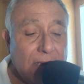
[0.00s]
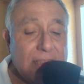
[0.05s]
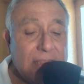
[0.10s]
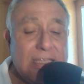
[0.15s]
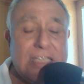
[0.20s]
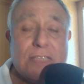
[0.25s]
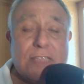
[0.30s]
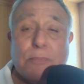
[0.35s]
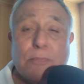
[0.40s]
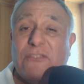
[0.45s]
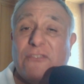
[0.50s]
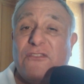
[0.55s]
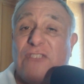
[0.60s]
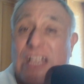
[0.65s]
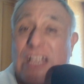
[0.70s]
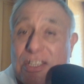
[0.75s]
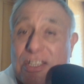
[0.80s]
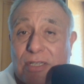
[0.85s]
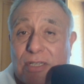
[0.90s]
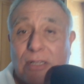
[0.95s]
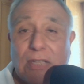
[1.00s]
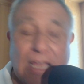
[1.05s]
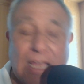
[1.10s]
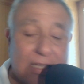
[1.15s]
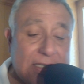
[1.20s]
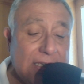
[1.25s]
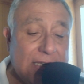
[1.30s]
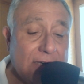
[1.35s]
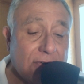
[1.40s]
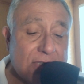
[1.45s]
These professional
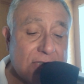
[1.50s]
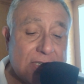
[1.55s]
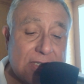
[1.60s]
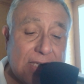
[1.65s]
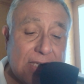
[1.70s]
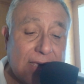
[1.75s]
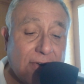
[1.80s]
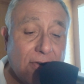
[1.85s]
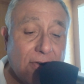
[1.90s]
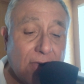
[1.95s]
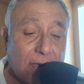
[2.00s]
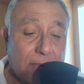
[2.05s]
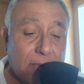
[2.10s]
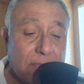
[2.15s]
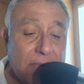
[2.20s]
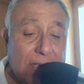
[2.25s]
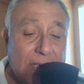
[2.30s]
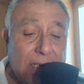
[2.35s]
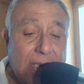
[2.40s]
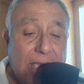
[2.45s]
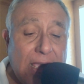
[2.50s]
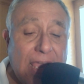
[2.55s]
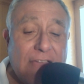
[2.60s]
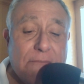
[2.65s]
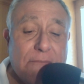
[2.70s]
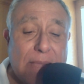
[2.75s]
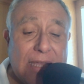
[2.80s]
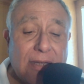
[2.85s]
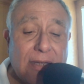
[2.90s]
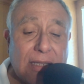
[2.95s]
Latinos, as I call them,
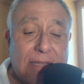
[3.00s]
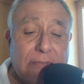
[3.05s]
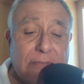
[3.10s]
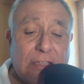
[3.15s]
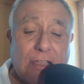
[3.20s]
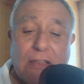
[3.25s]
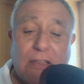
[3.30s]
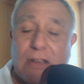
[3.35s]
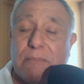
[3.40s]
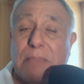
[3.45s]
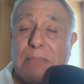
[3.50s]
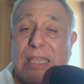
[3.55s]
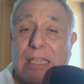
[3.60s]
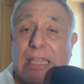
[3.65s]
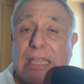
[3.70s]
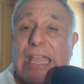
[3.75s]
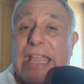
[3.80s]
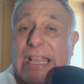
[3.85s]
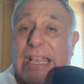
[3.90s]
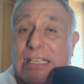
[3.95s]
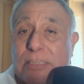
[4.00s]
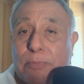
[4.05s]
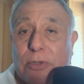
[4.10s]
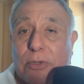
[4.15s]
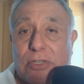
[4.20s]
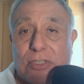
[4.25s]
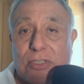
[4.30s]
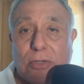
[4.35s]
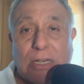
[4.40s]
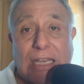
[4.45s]
have made a living out of being
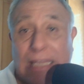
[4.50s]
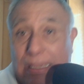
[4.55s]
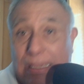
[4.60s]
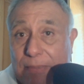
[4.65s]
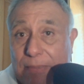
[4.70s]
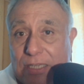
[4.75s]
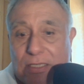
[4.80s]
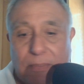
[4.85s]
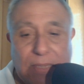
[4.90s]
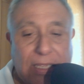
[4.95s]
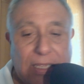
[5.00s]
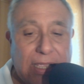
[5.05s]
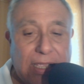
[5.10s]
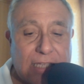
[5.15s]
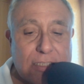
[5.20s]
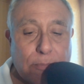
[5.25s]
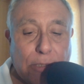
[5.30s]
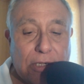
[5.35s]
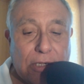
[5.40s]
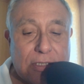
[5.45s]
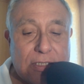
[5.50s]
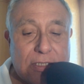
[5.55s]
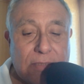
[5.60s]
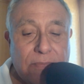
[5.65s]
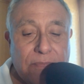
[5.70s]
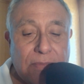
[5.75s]
experts or claiming to be experts